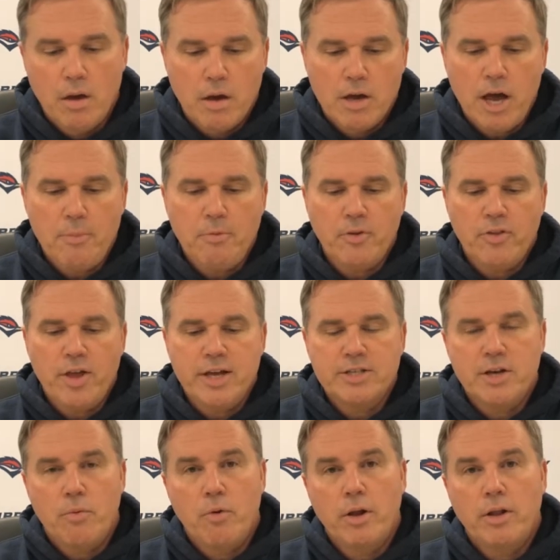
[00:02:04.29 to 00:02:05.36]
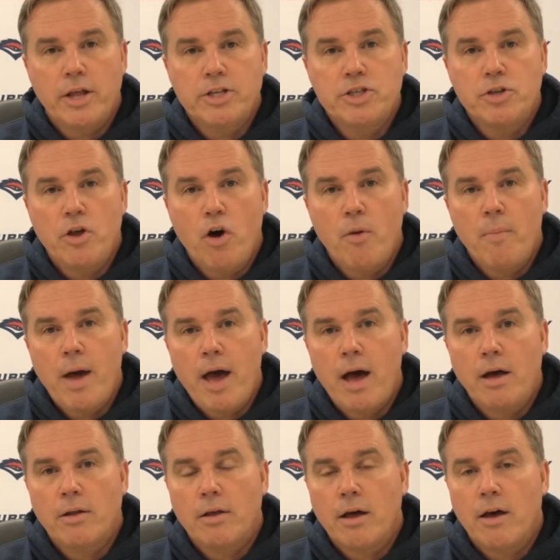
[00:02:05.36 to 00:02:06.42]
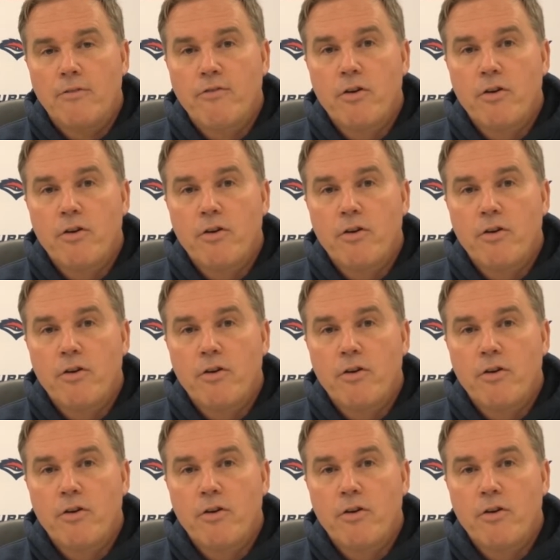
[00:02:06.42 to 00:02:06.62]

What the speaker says: A couple of things I want to let you know about.